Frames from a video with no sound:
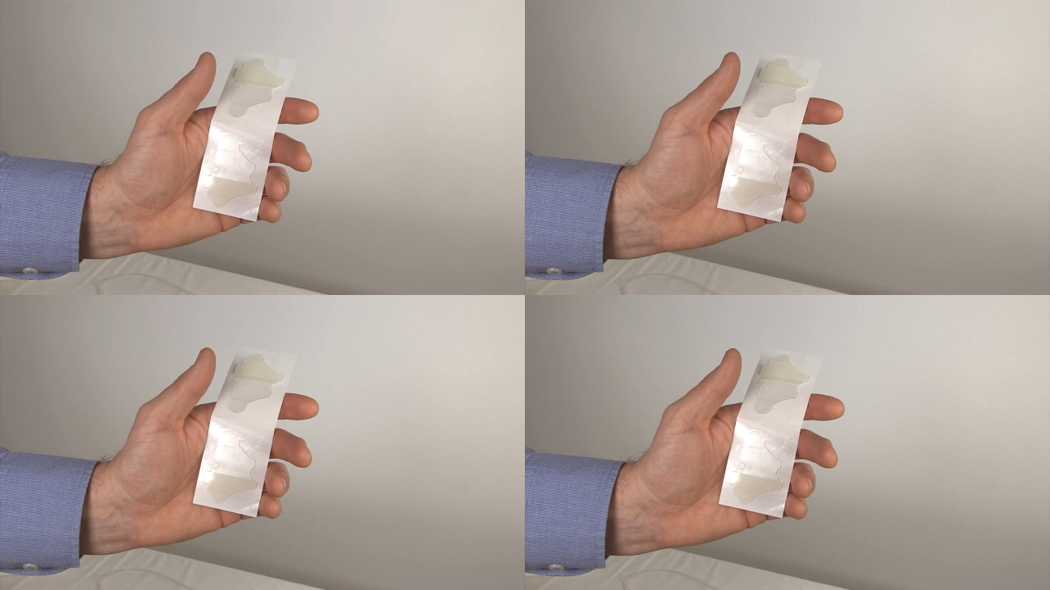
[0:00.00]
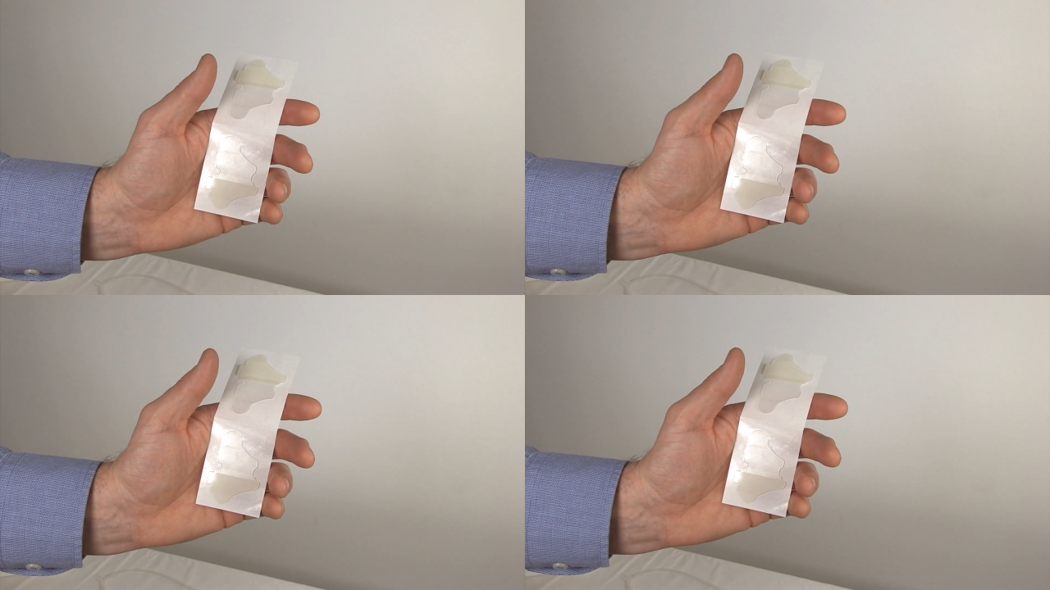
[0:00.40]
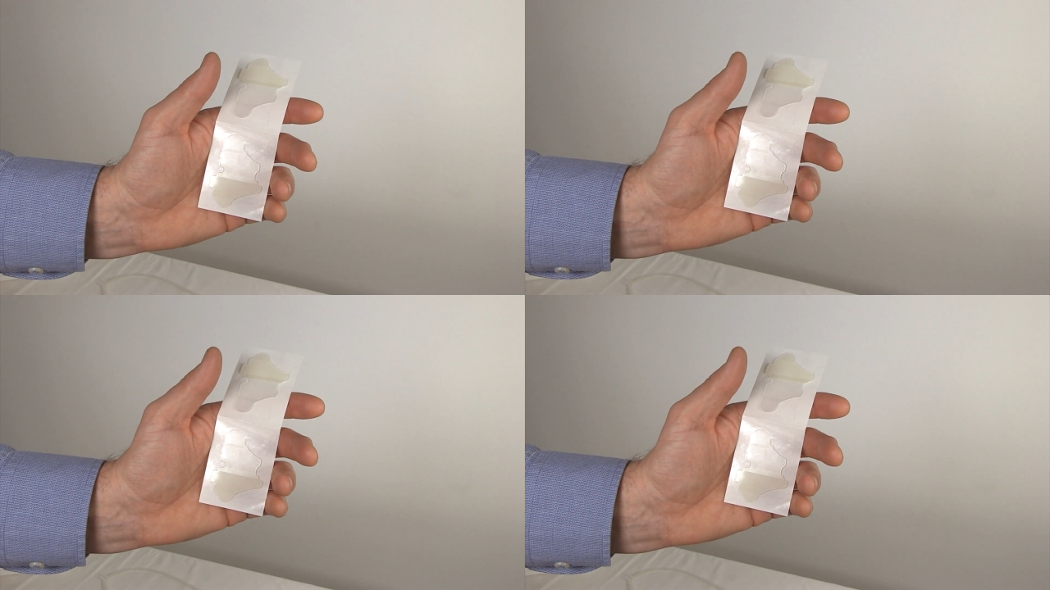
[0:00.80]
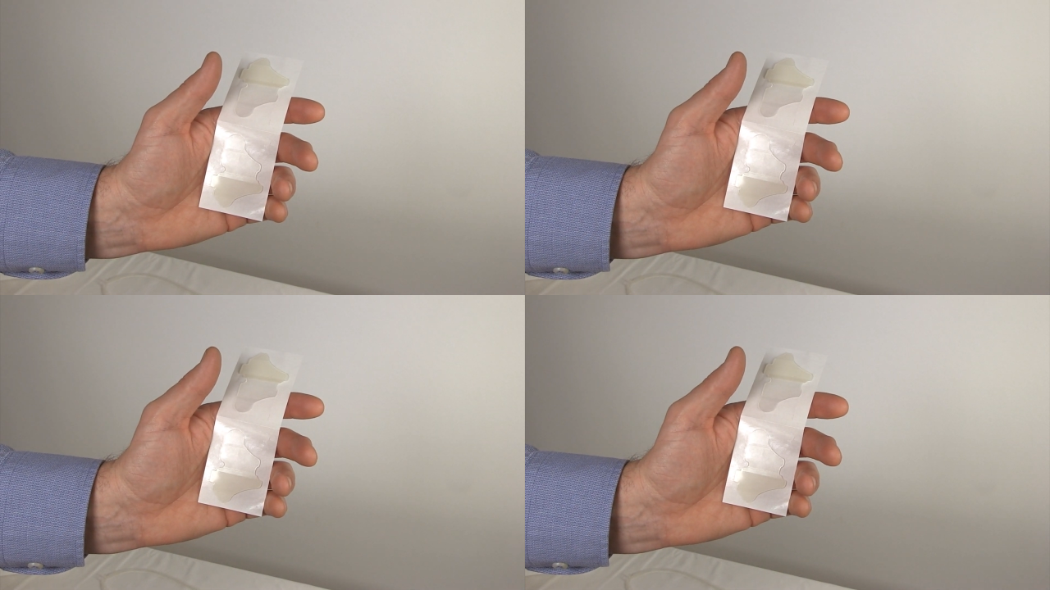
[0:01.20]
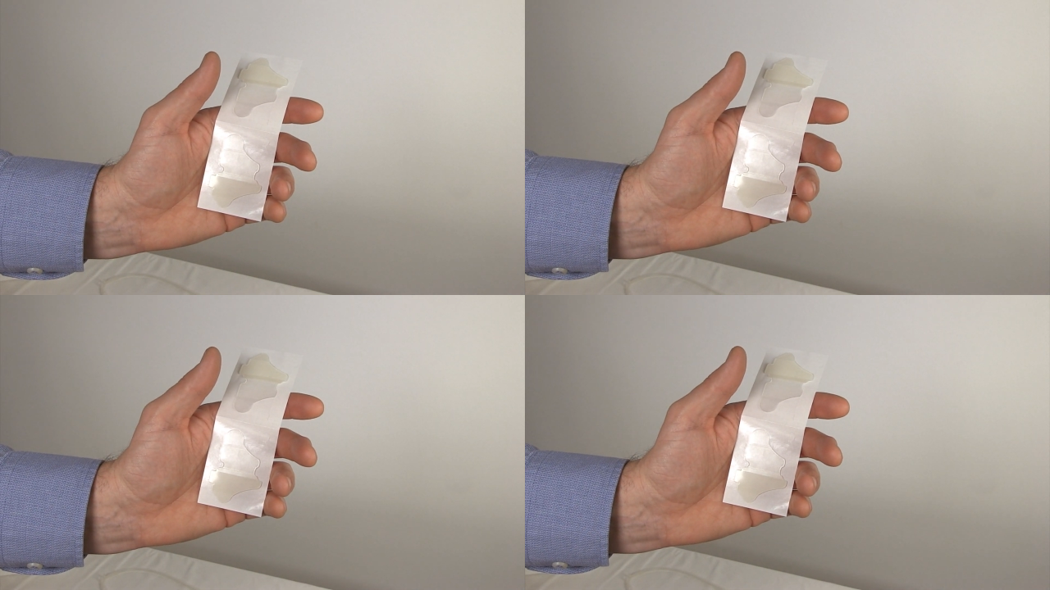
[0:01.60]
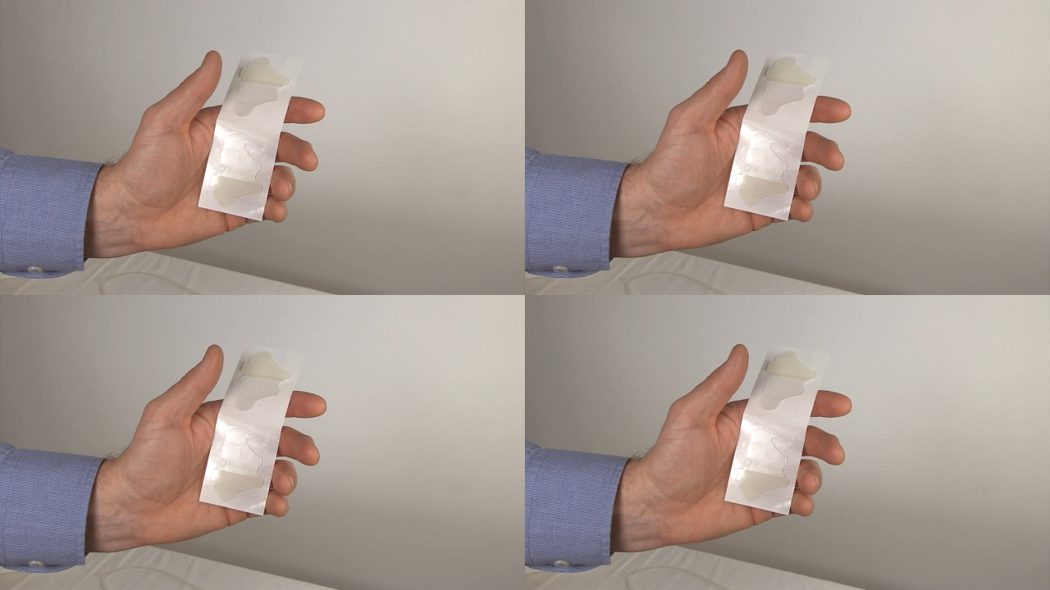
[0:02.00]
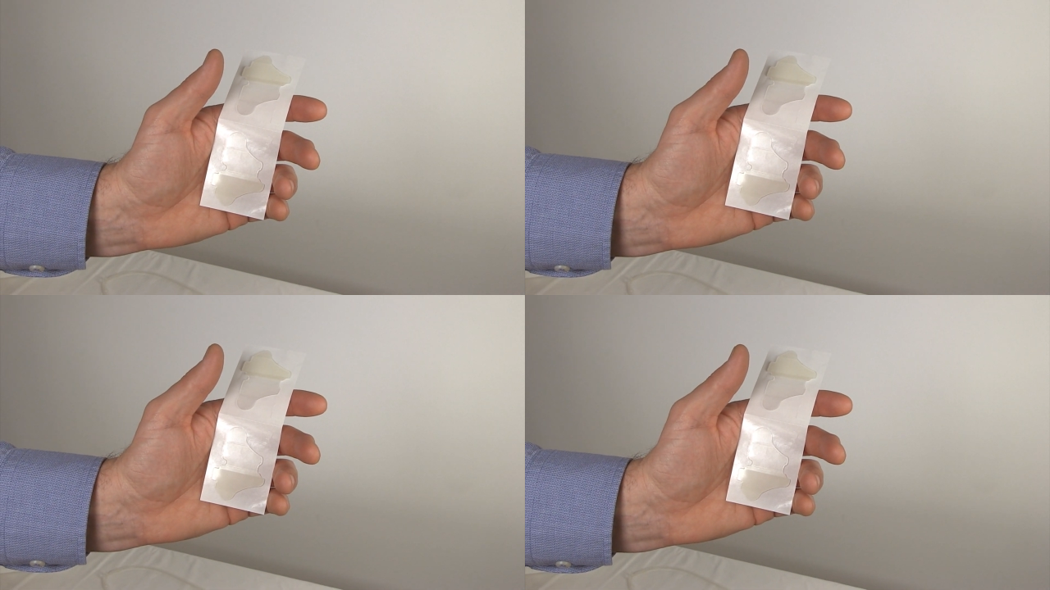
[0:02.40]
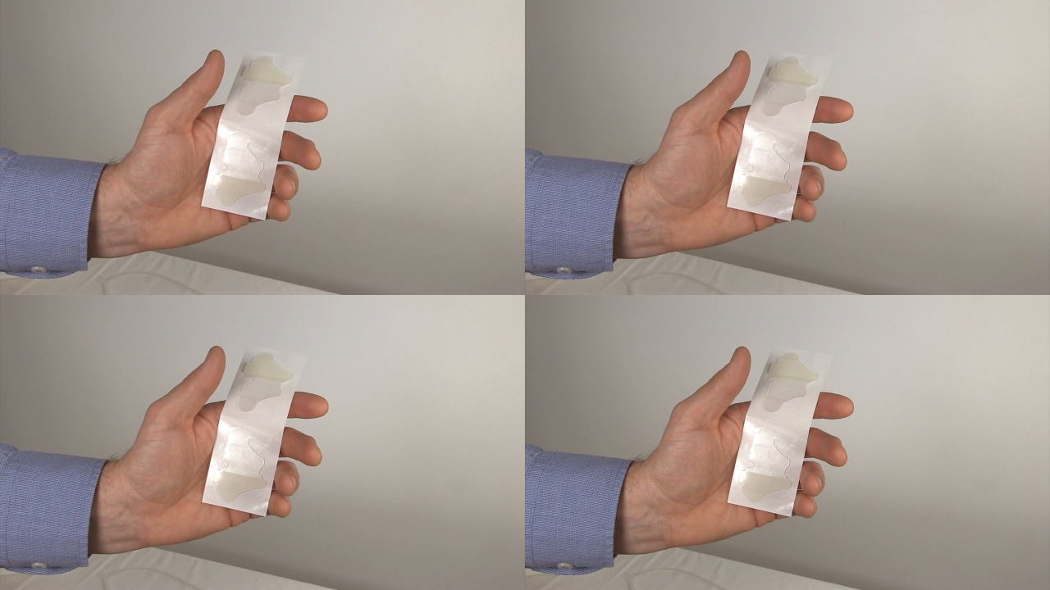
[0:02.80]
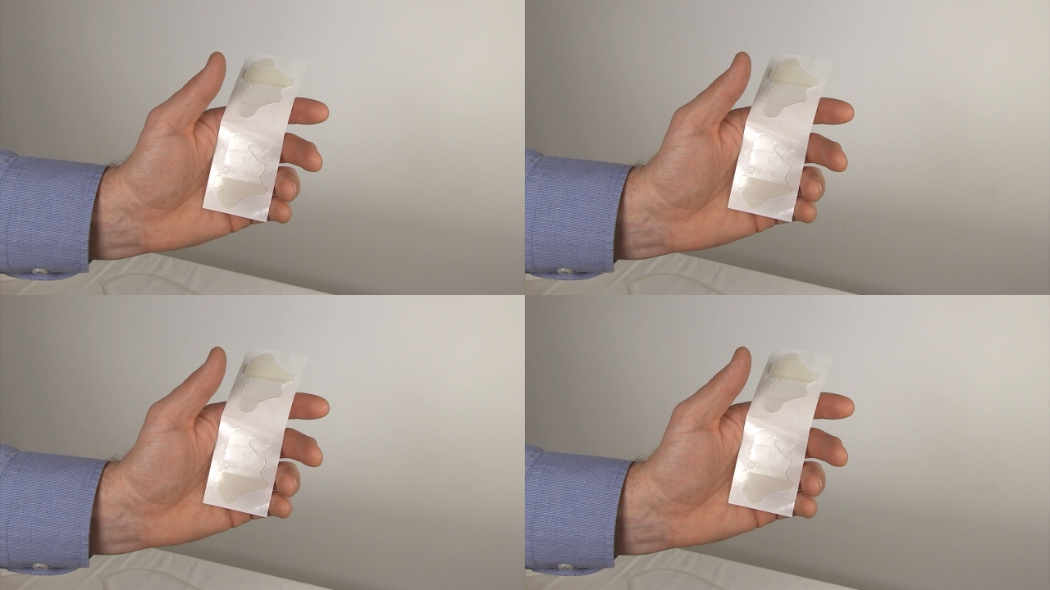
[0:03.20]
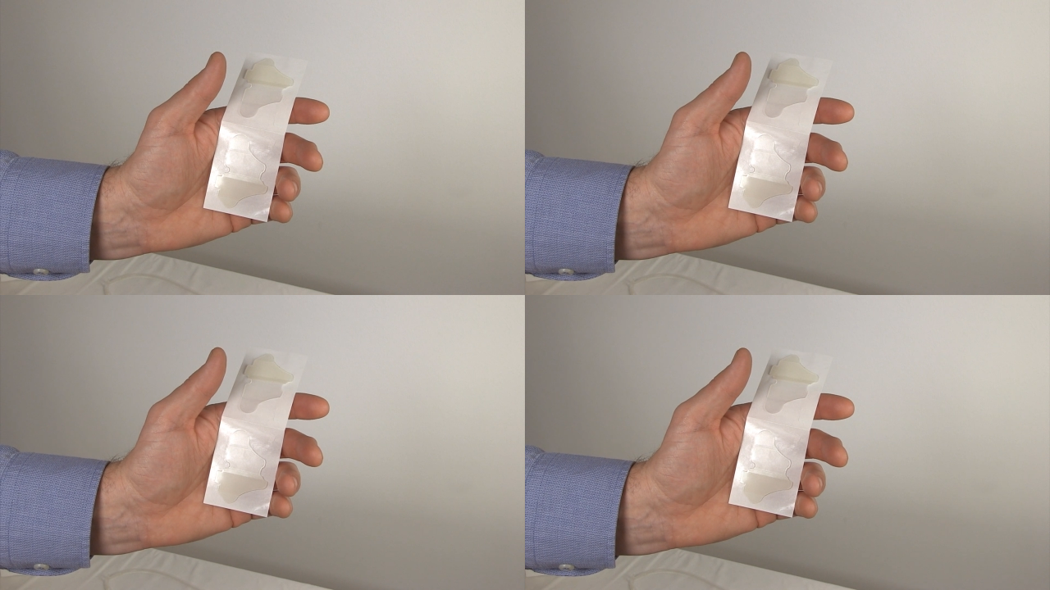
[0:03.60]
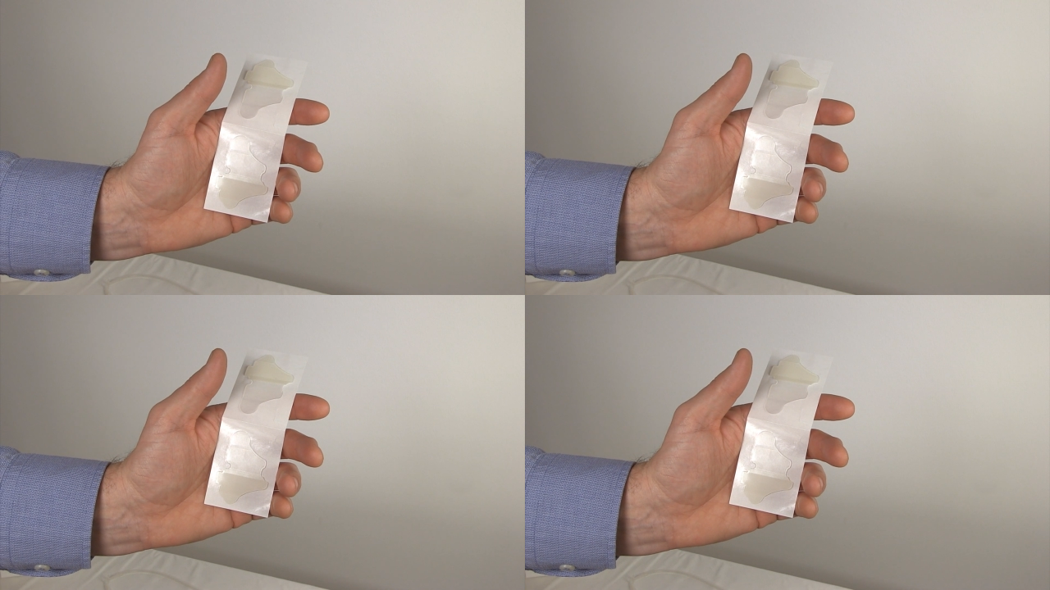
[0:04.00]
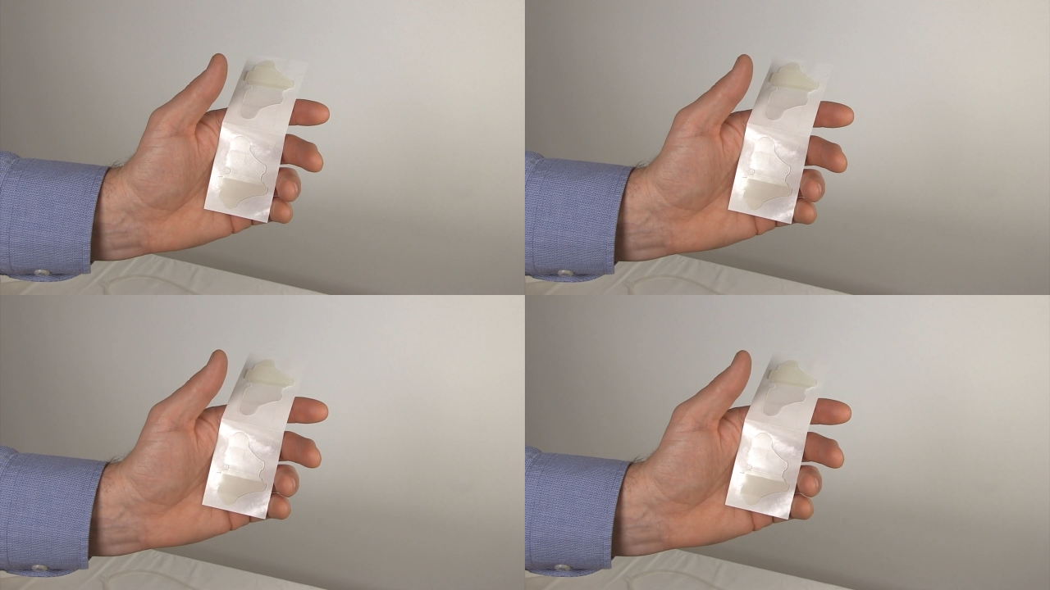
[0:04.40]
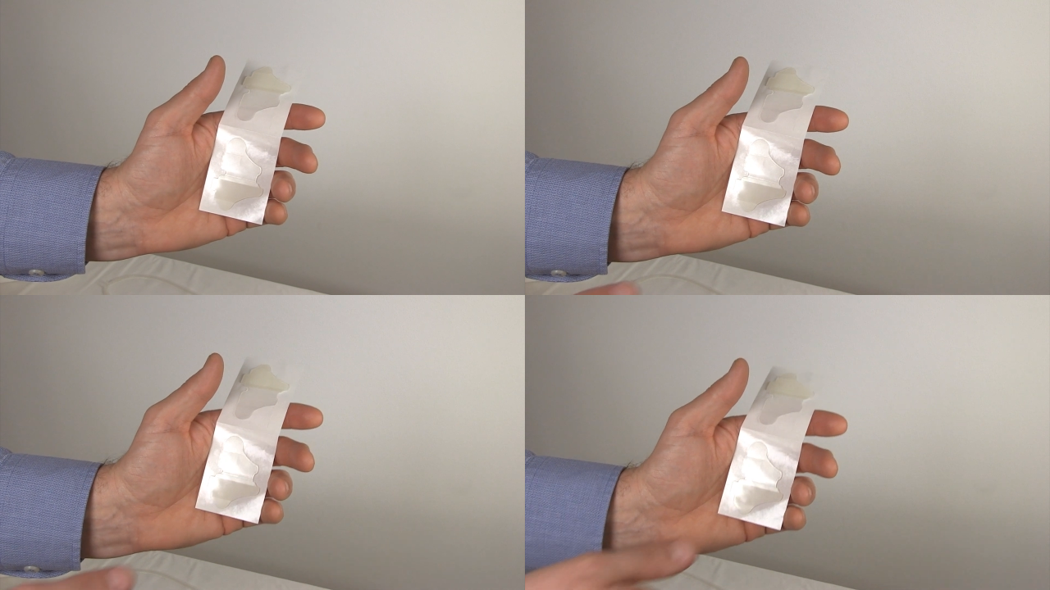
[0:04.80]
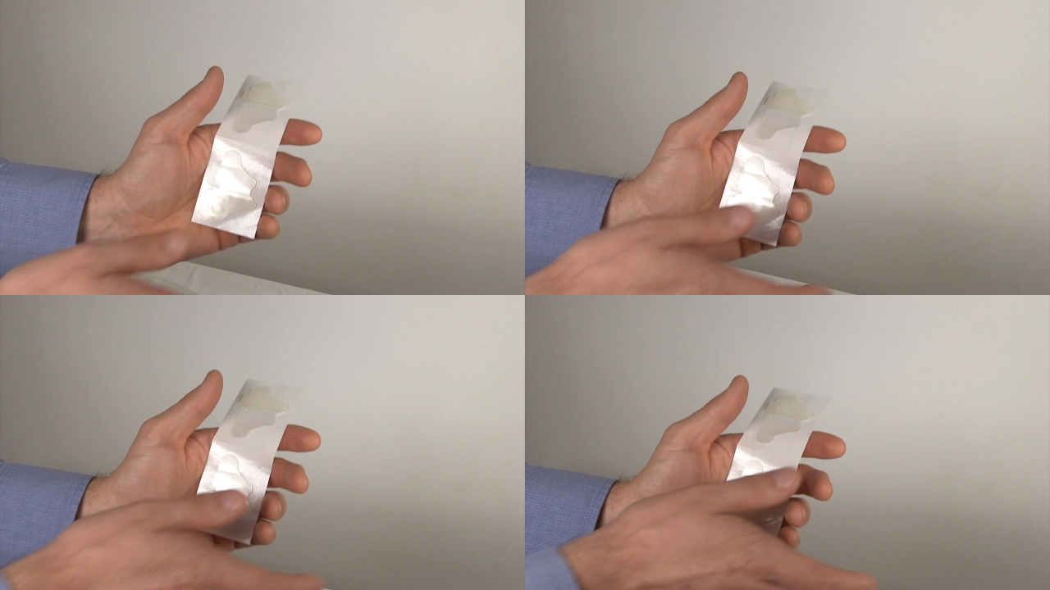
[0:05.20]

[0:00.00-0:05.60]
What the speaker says: No face is visible, so there are no lips to read.